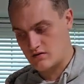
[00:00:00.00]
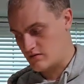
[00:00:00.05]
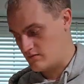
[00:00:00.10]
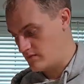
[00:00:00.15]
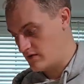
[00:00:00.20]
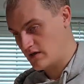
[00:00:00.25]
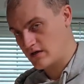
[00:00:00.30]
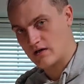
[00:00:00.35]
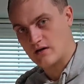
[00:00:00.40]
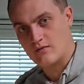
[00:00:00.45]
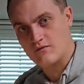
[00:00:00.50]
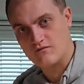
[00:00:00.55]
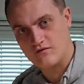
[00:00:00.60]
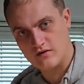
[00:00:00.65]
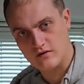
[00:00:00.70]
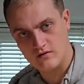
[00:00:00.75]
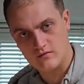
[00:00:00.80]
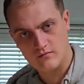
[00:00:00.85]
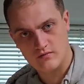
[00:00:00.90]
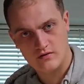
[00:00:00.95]
making our
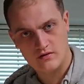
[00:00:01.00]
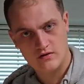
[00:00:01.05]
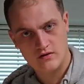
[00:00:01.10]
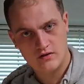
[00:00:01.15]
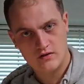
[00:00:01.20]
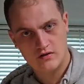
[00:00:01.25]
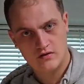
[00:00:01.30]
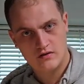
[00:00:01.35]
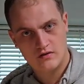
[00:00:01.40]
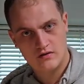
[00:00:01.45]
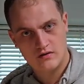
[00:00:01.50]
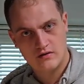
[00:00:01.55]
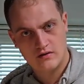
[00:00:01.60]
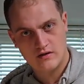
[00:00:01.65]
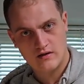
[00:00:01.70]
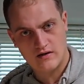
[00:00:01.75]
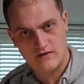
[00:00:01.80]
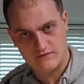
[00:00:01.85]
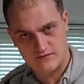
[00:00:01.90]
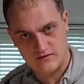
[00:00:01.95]
film
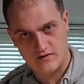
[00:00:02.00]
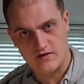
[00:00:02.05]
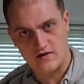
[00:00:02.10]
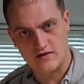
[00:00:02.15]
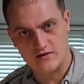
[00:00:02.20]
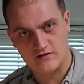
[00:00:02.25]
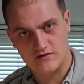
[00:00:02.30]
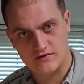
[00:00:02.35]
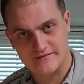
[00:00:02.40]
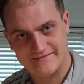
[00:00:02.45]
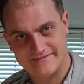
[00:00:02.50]
after this.